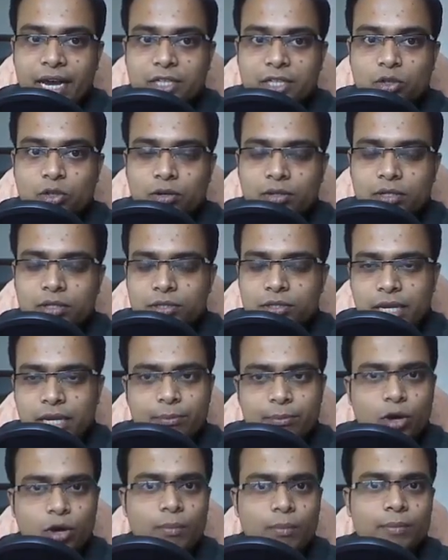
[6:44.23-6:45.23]
I solved the
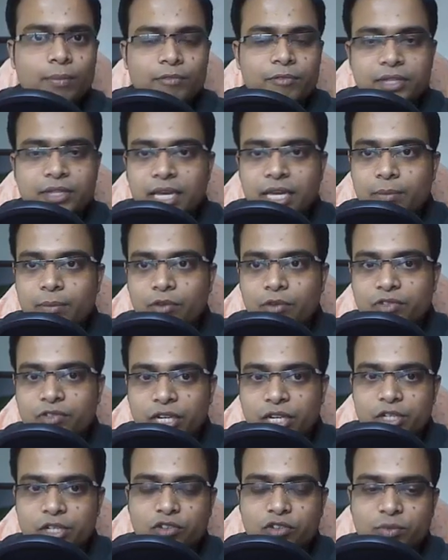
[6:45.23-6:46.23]
same problem with the help of
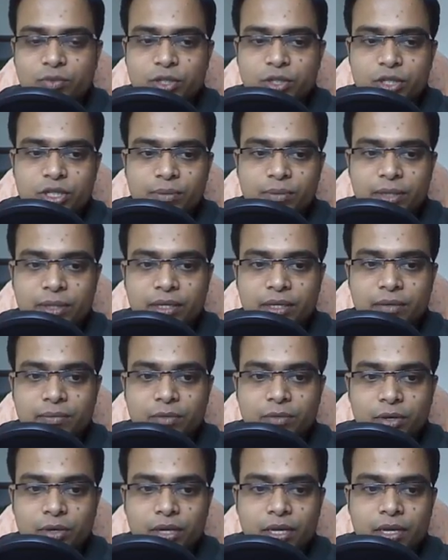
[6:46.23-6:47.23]
change of position method.
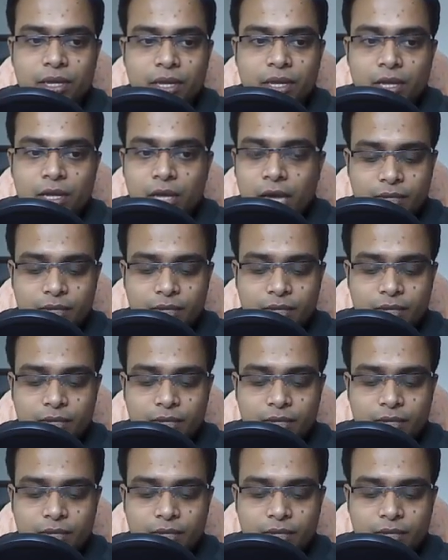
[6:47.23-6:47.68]
Okay.